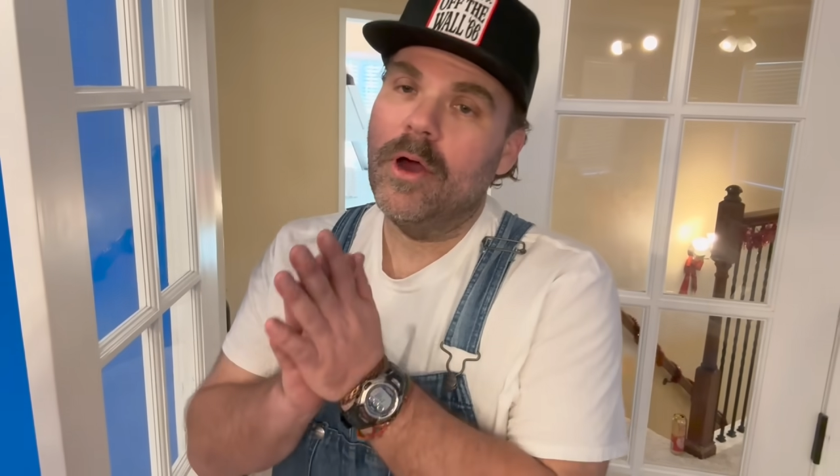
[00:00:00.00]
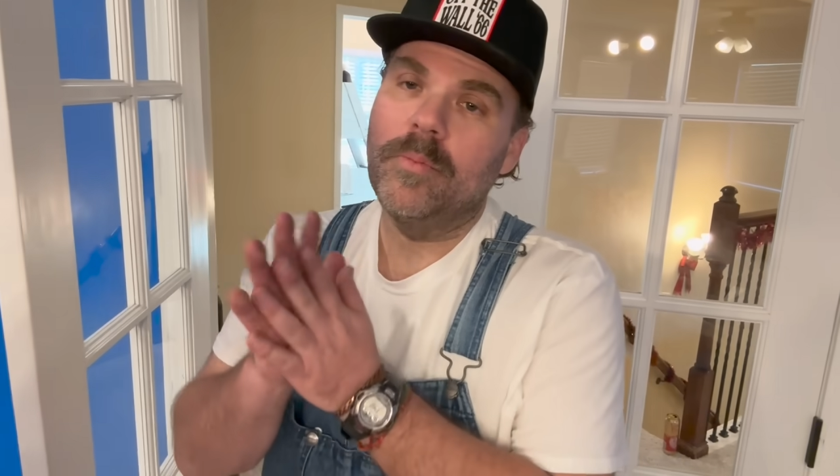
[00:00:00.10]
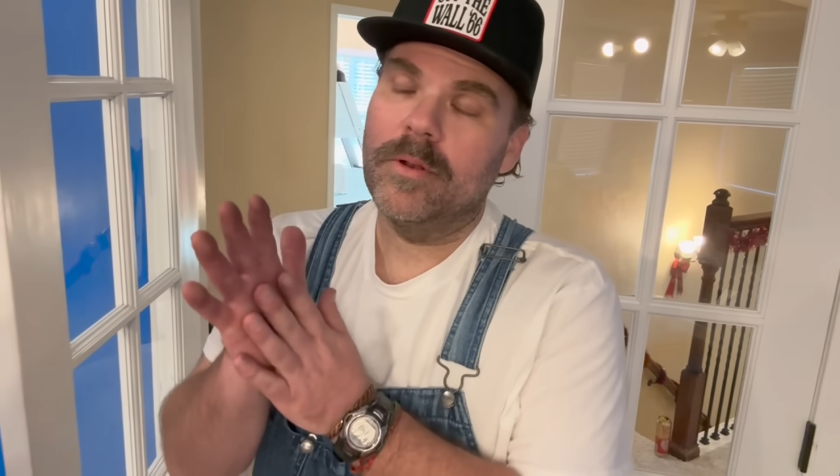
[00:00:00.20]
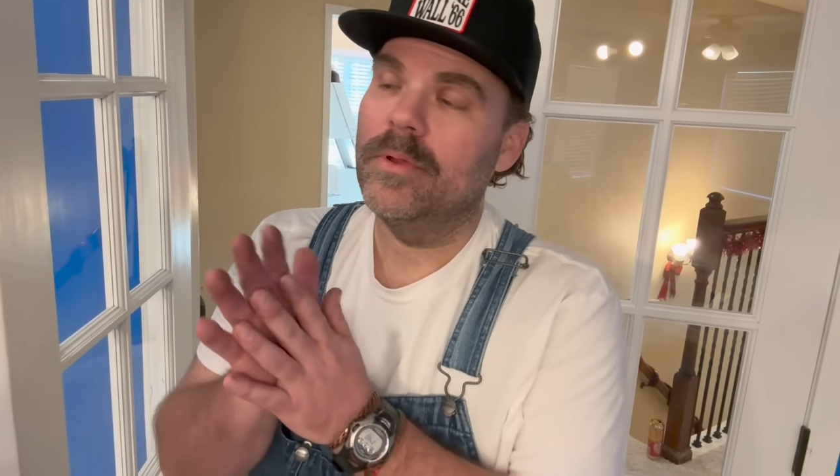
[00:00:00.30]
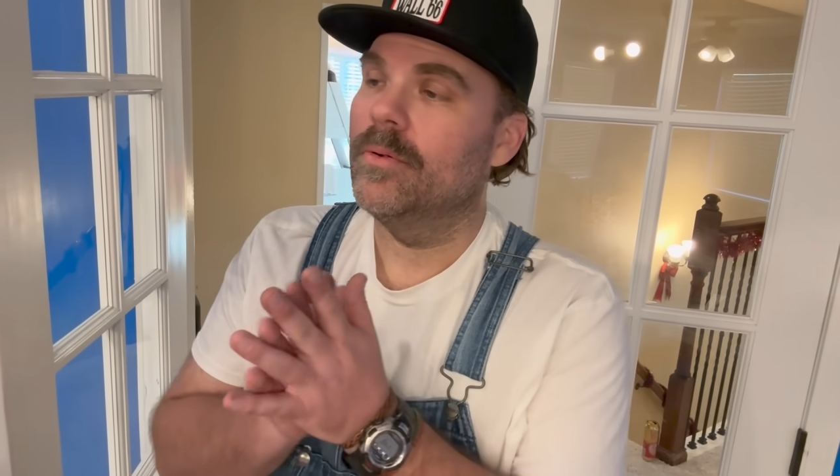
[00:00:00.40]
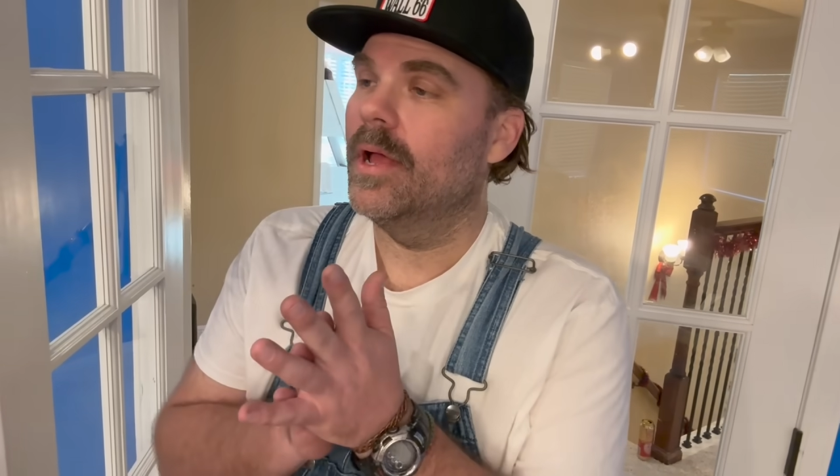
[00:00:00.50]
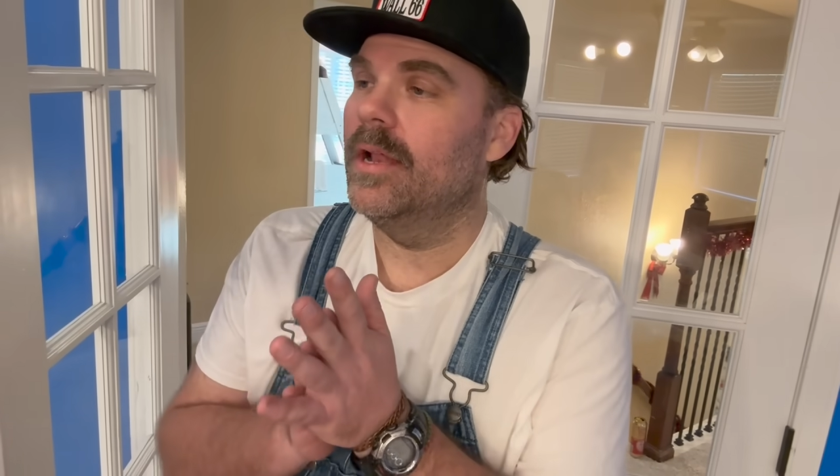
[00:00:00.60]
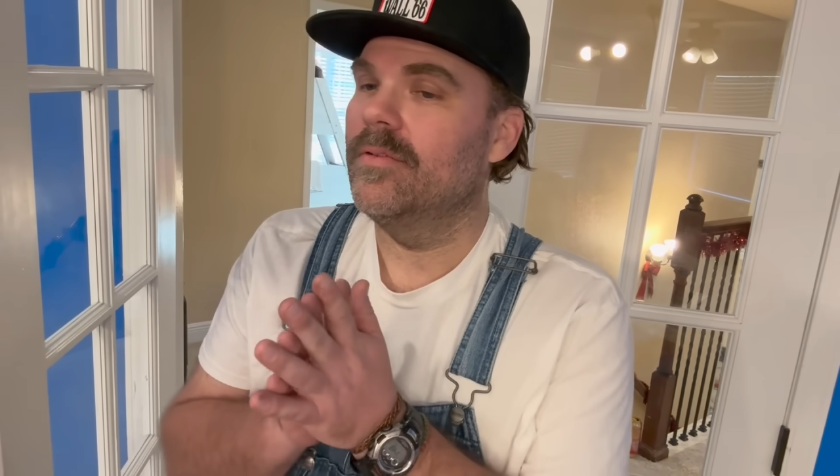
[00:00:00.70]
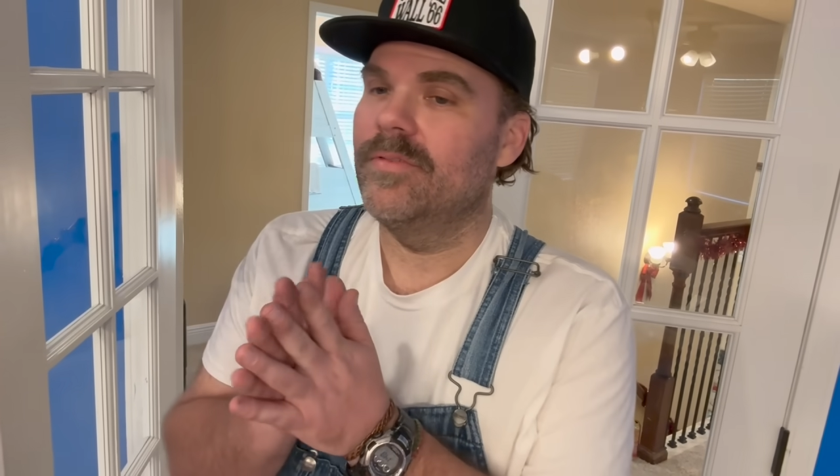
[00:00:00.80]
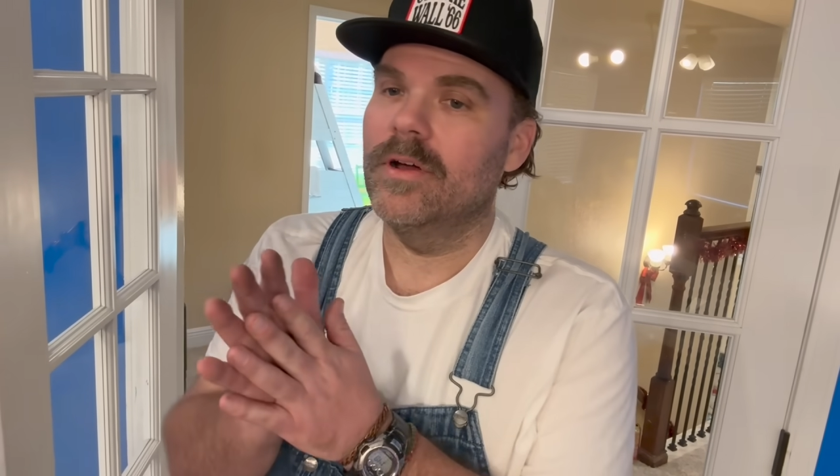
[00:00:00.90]
hoping to be
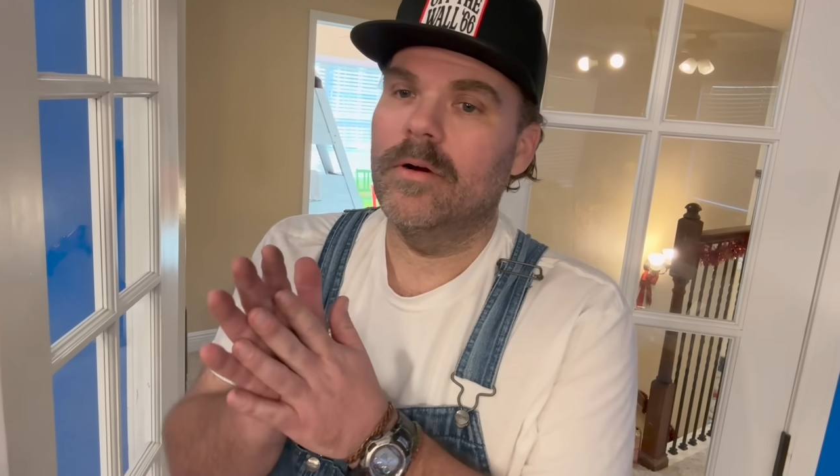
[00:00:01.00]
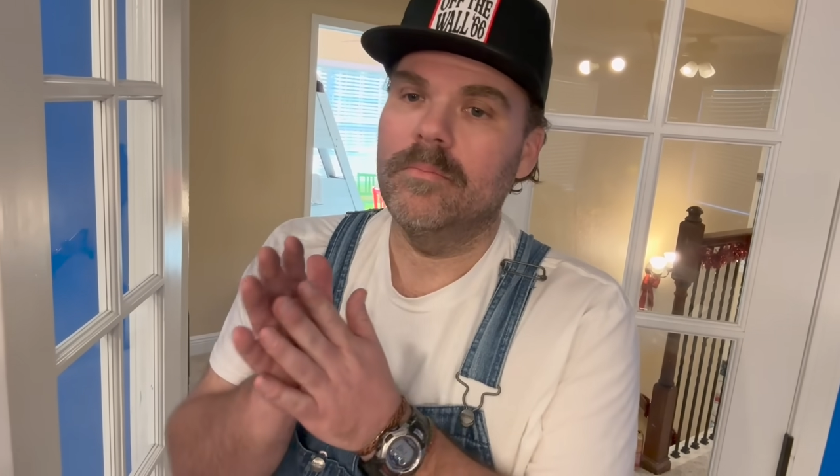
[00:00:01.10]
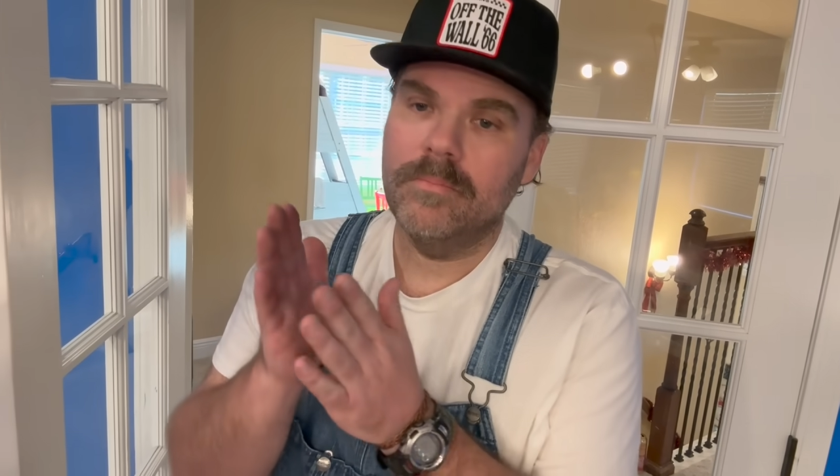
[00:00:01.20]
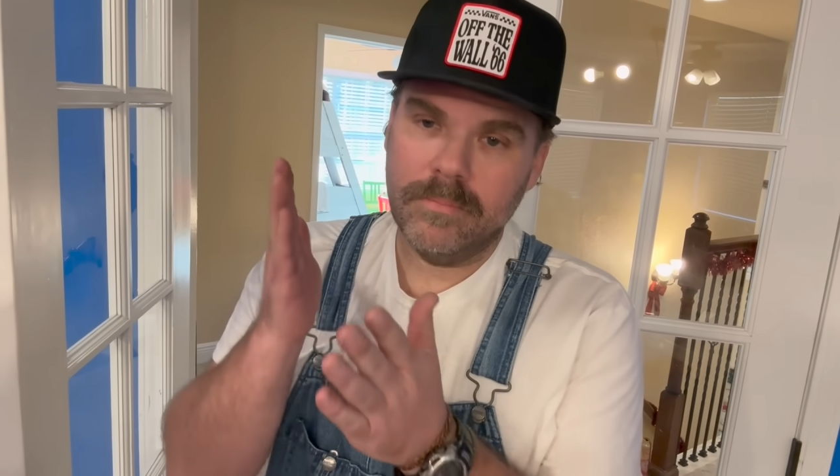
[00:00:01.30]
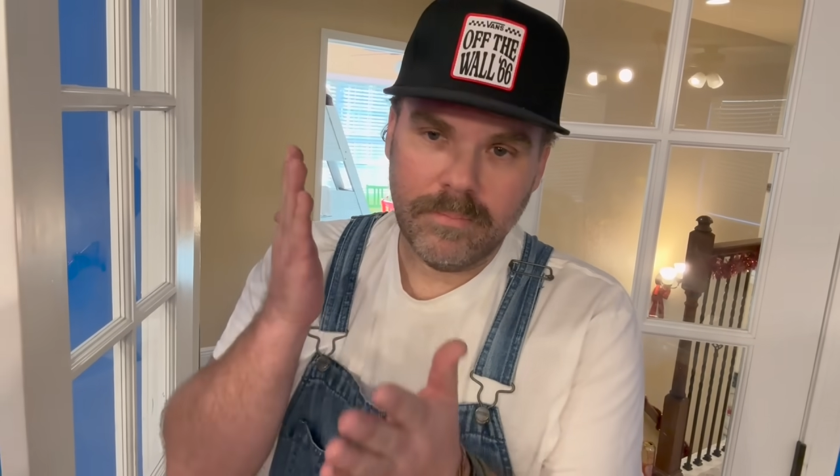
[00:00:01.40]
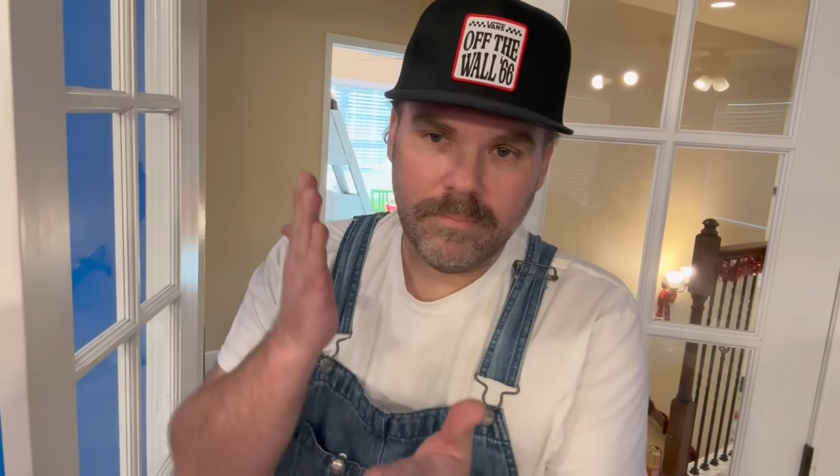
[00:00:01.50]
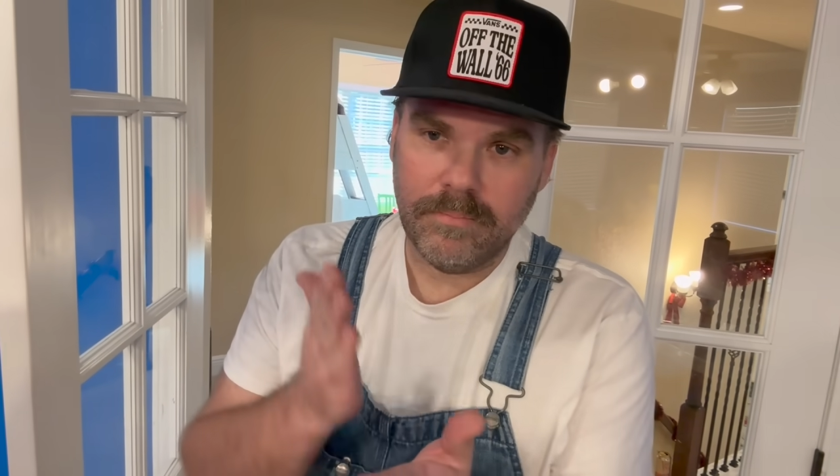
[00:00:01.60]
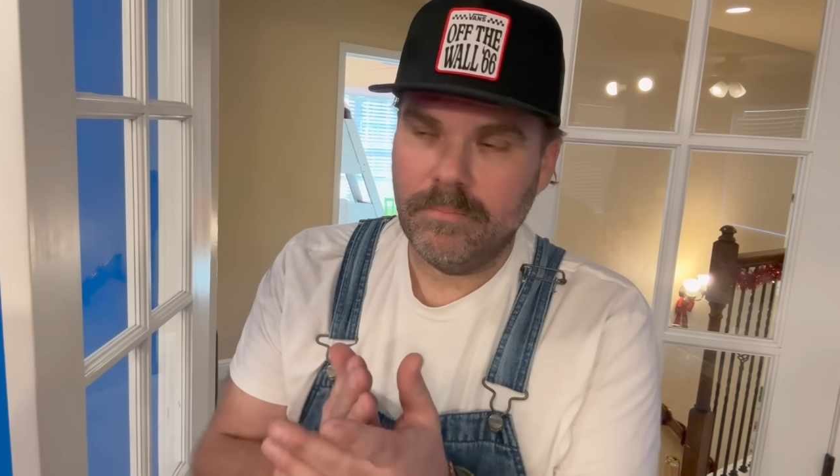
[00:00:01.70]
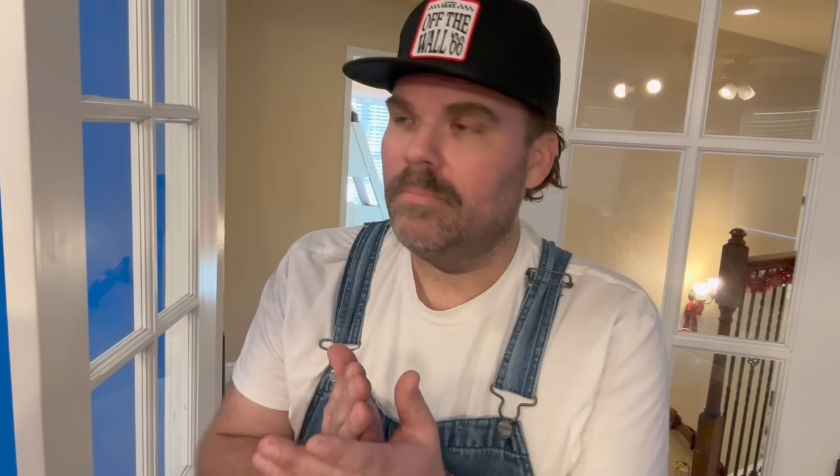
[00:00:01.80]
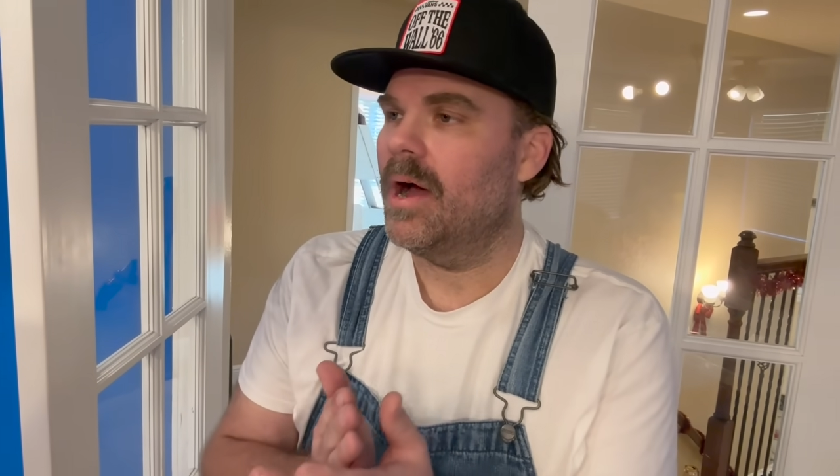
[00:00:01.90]
ready to film
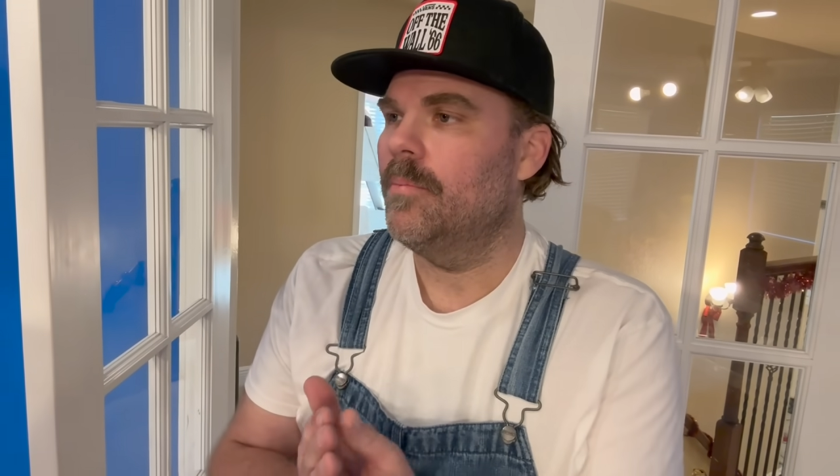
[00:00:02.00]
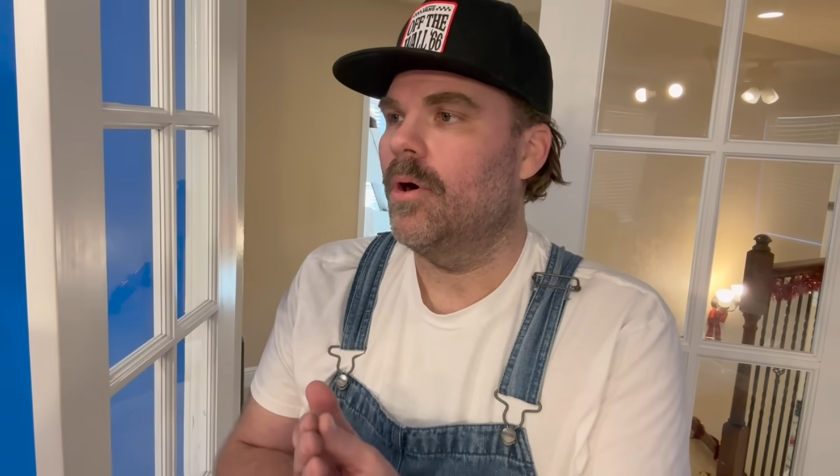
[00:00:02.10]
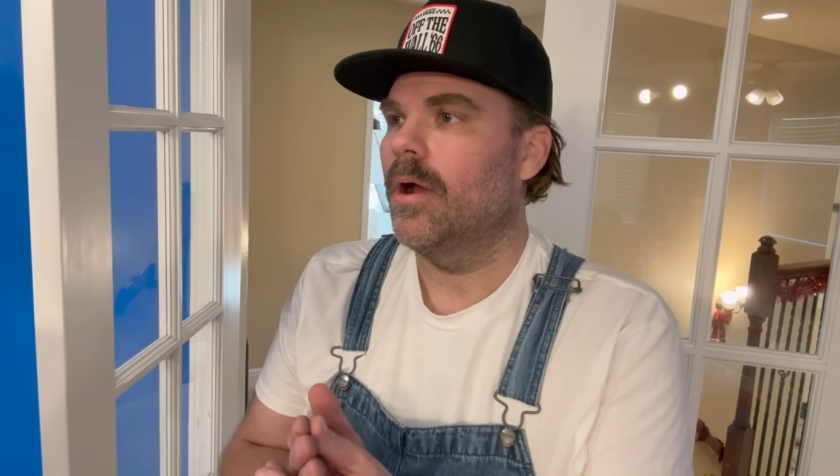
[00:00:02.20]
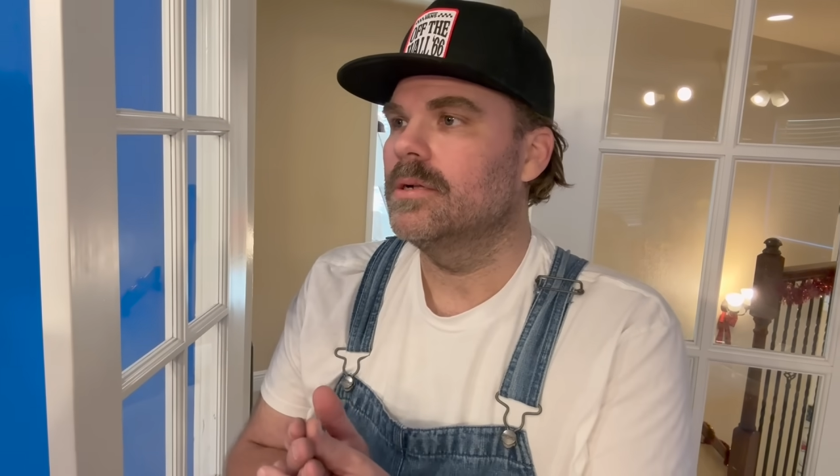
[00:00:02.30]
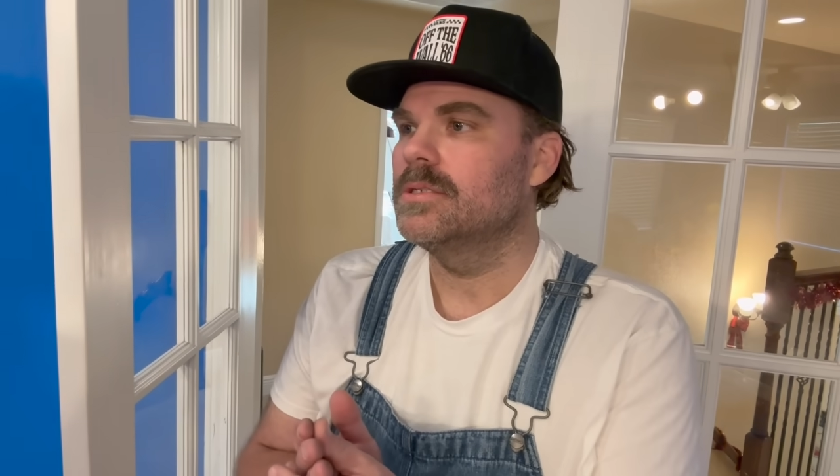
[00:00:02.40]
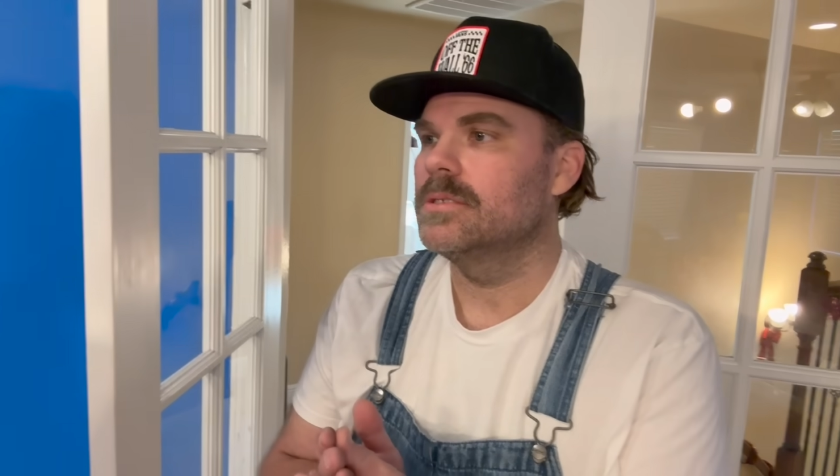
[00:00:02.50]
by March.